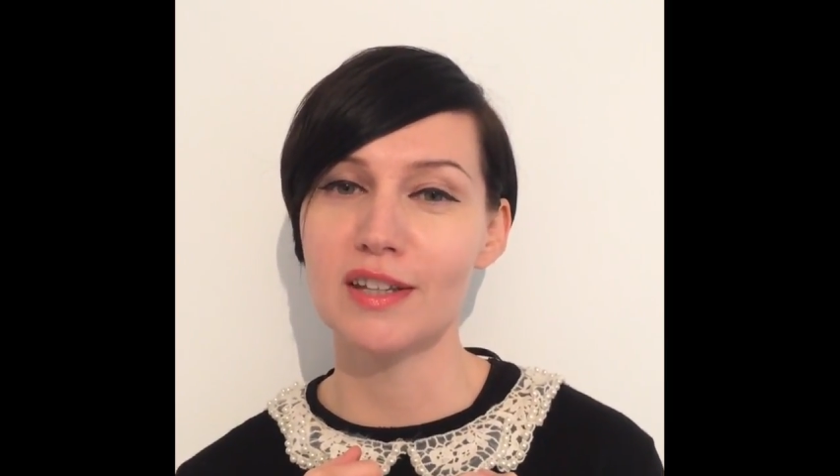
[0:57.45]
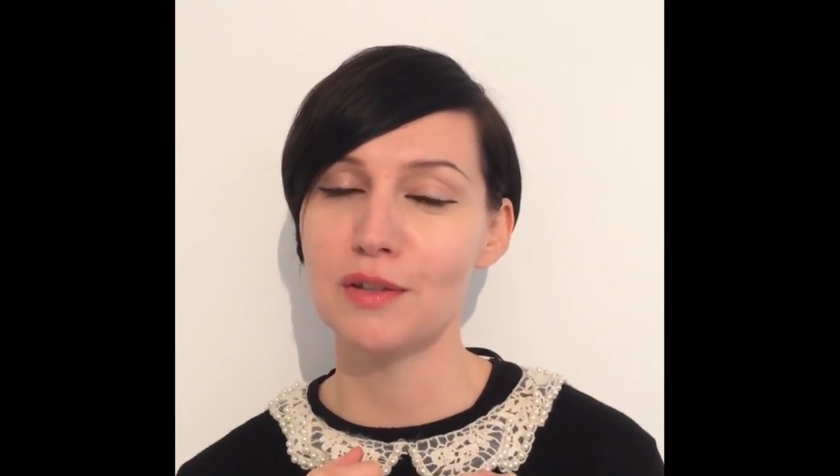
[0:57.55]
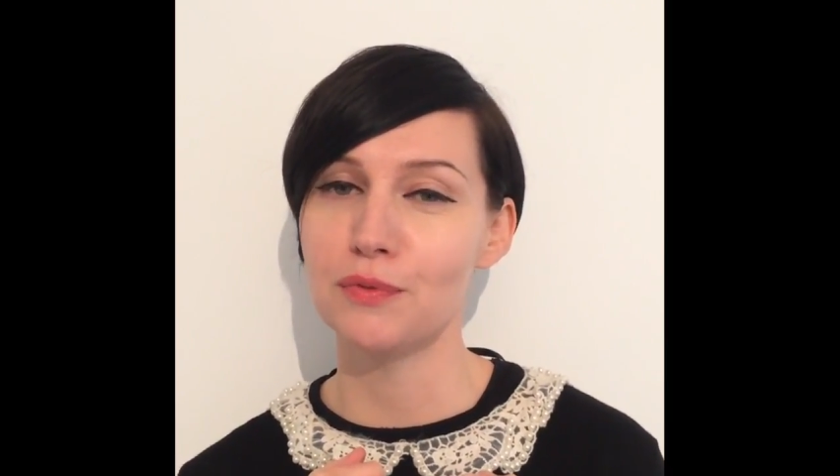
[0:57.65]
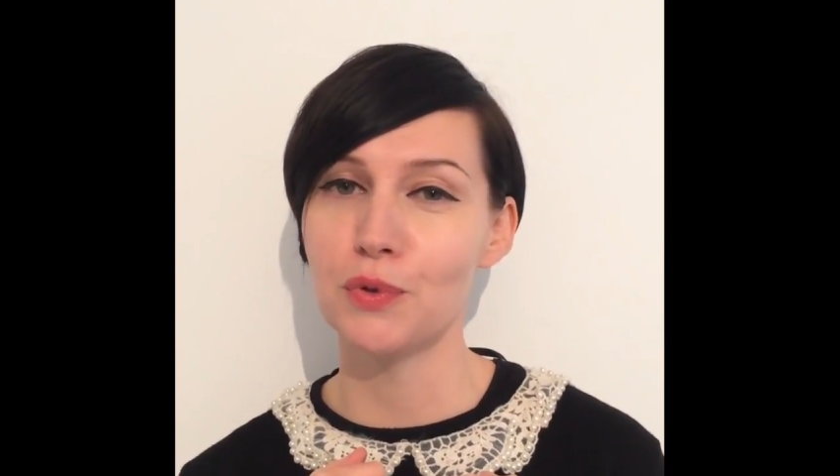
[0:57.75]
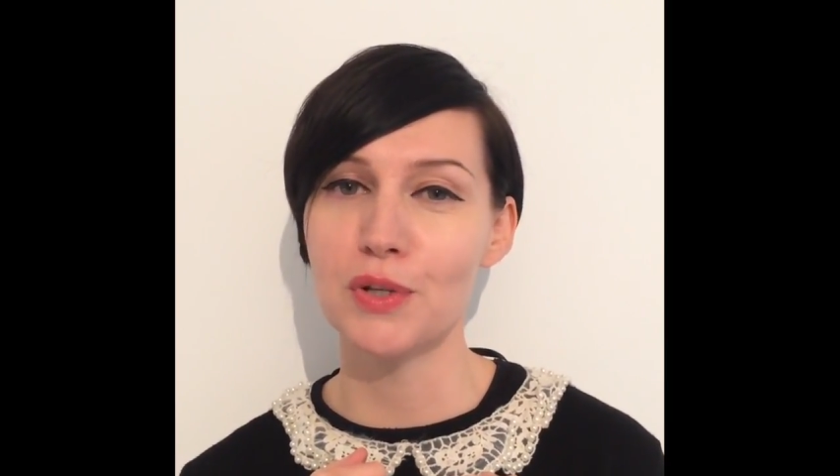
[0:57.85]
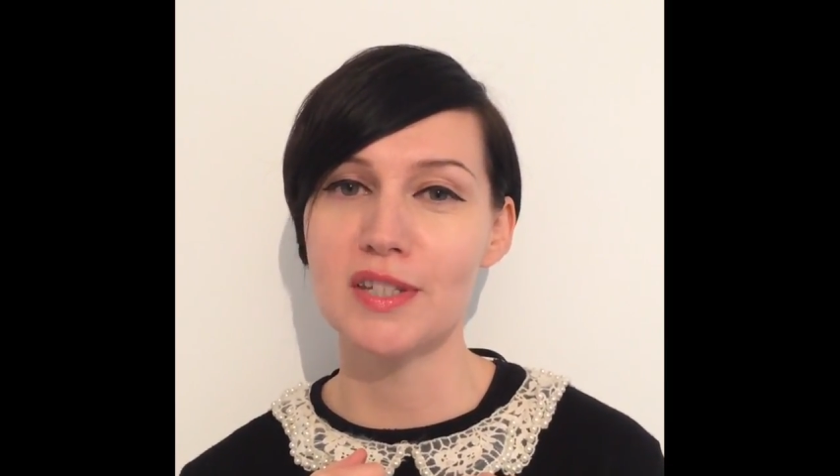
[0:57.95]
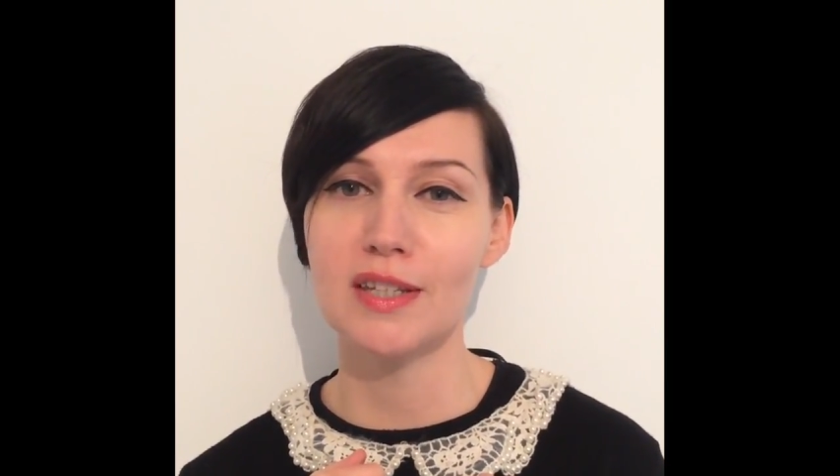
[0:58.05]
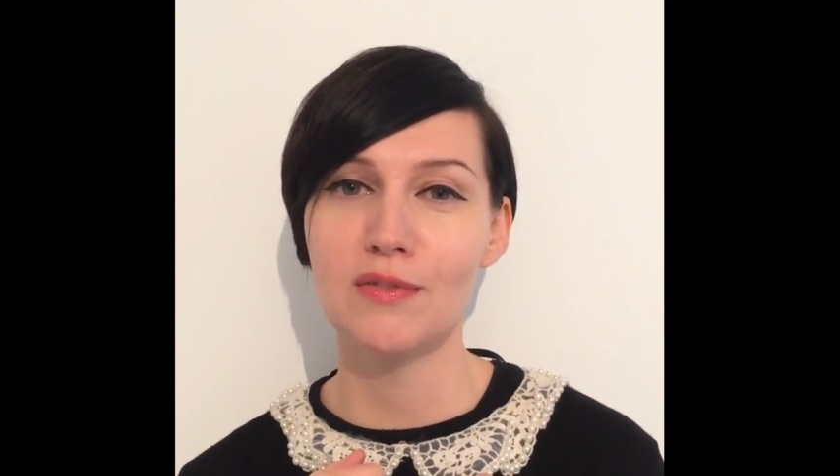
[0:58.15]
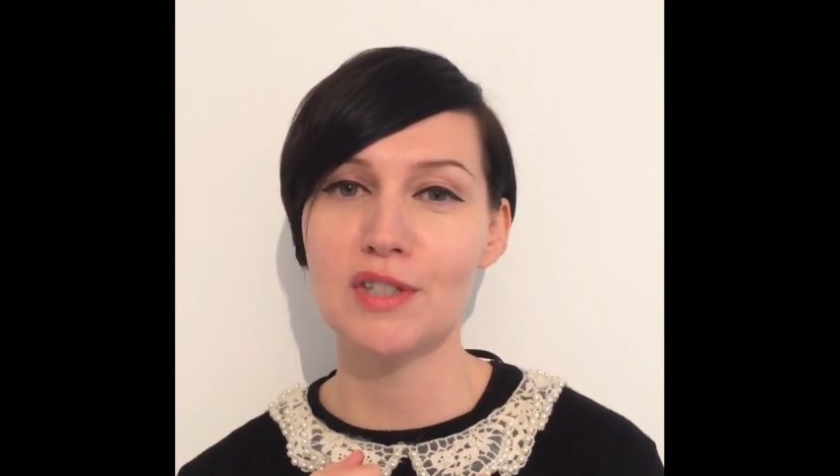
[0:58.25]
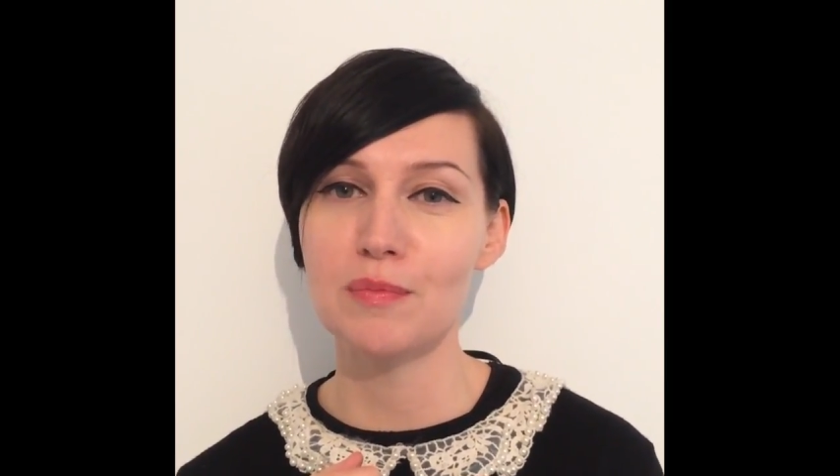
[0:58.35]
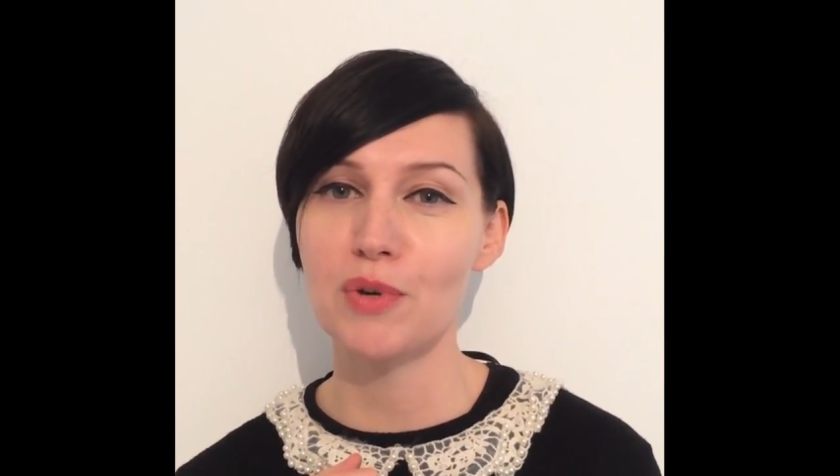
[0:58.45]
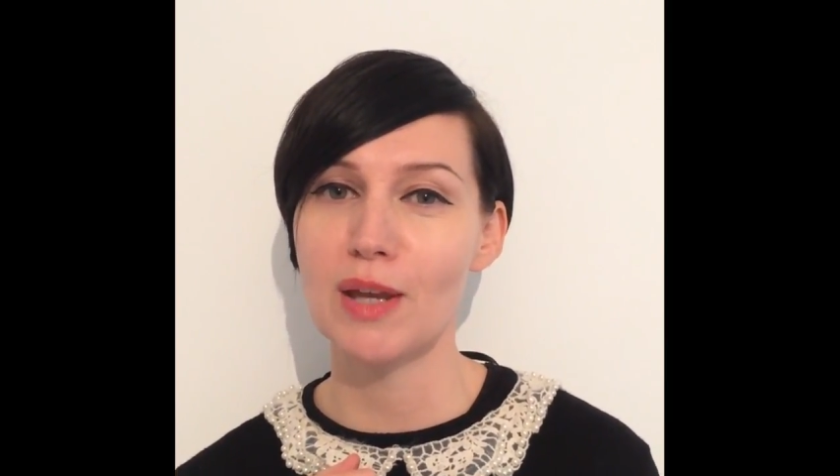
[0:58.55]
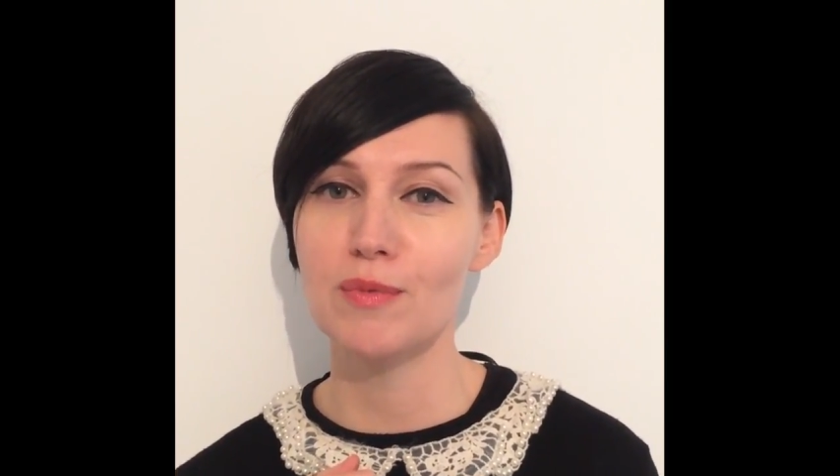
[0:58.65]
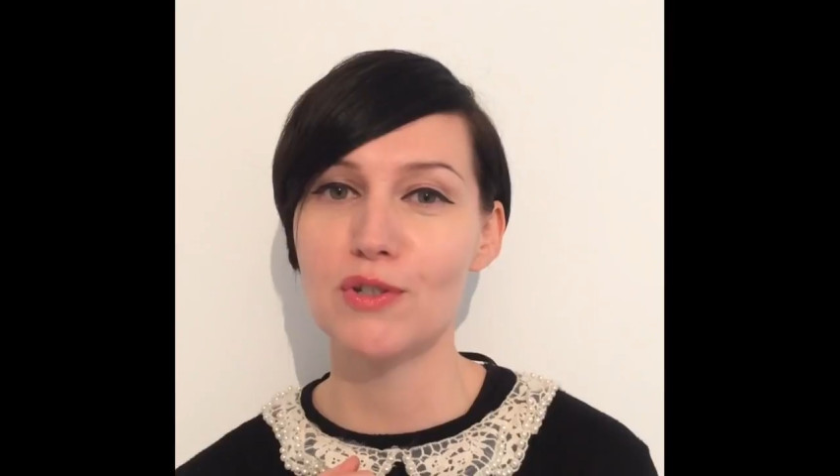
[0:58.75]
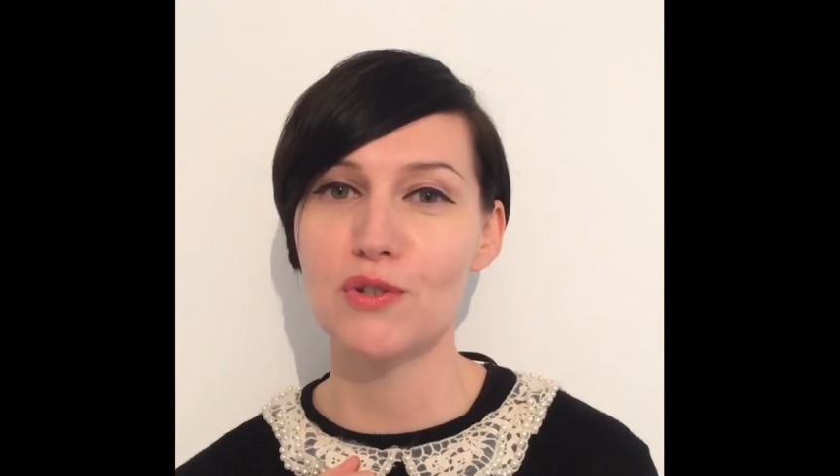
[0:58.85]
at the Flora Stevenson
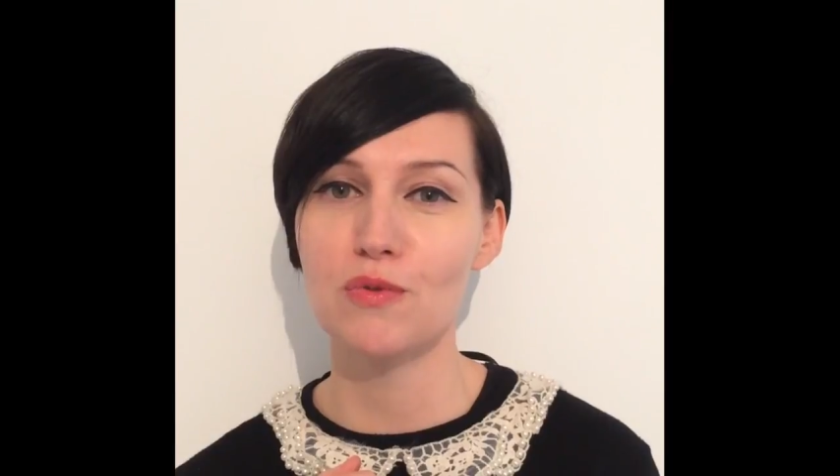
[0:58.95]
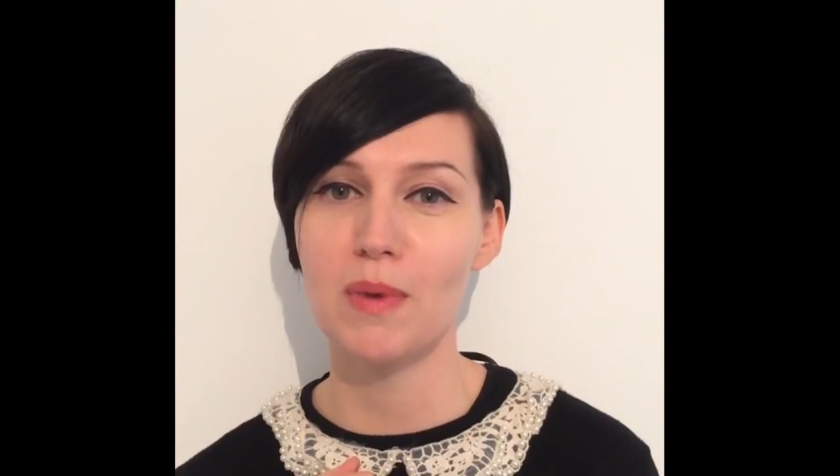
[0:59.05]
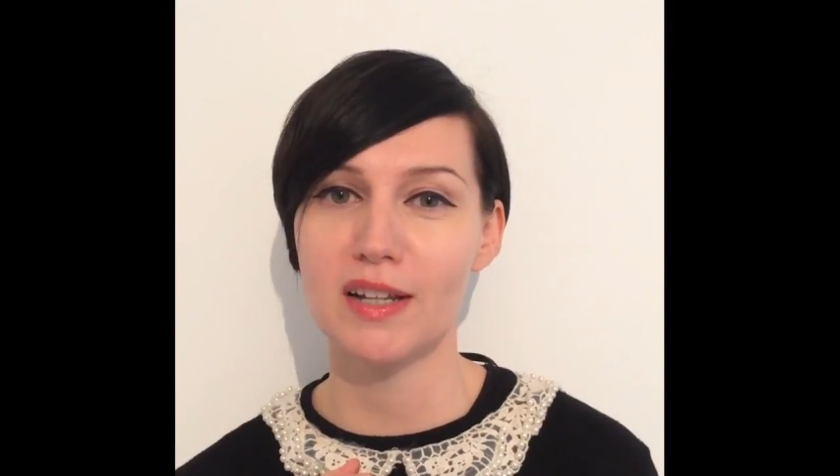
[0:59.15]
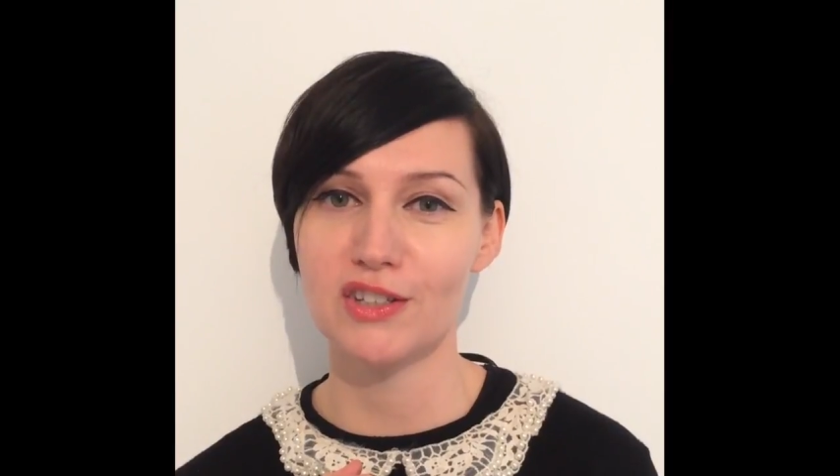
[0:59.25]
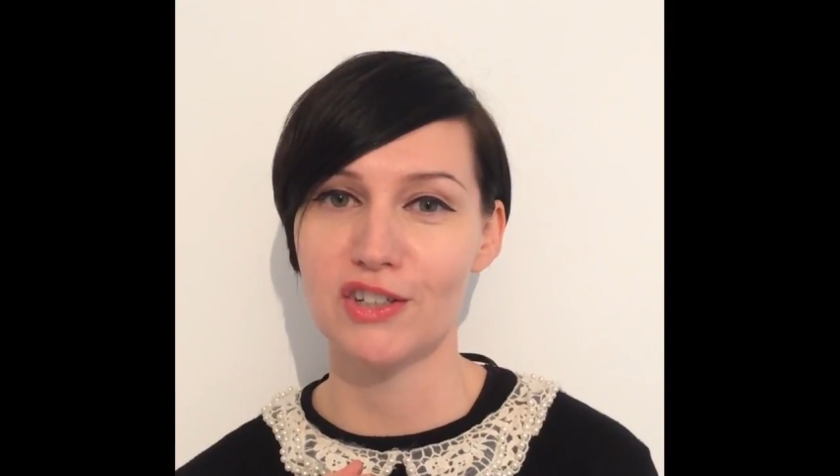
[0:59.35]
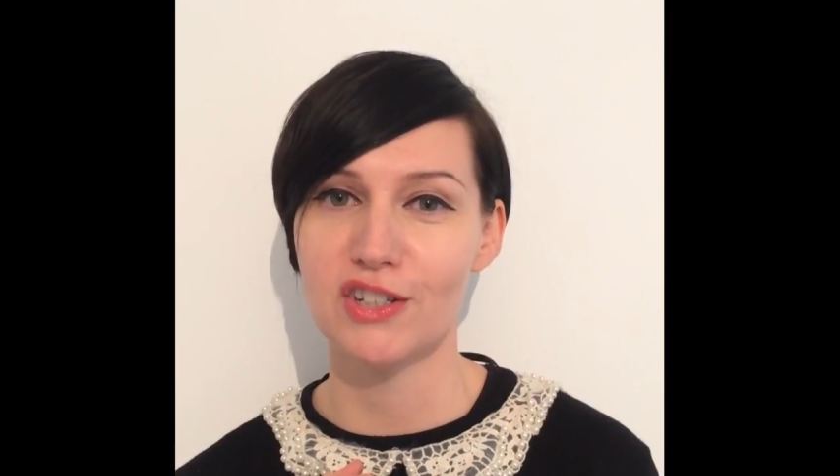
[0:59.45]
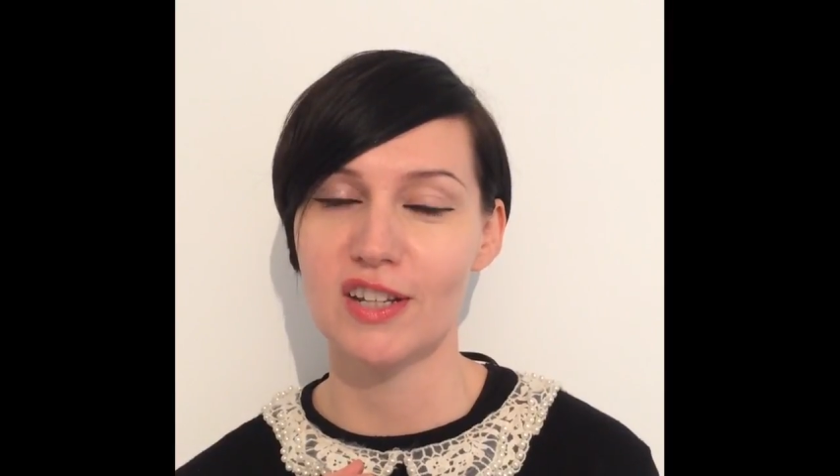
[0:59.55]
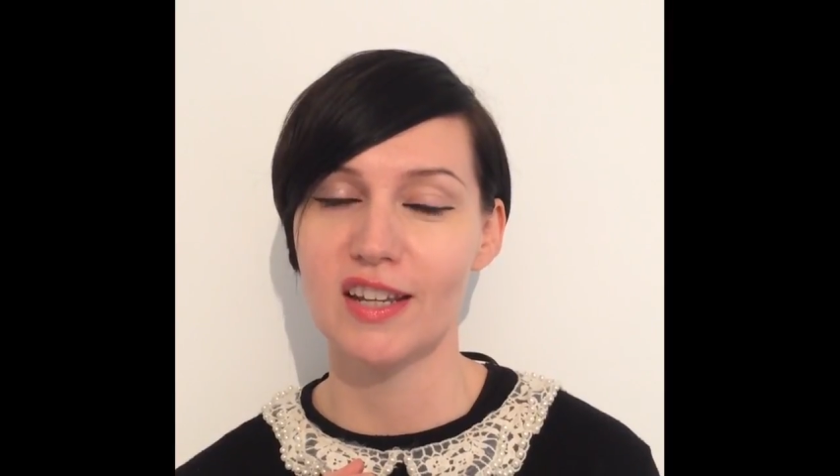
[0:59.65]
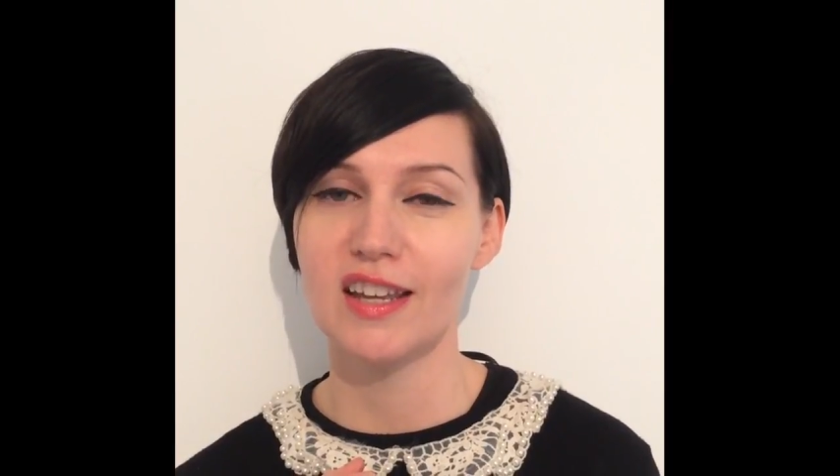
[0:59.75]
Primary School matters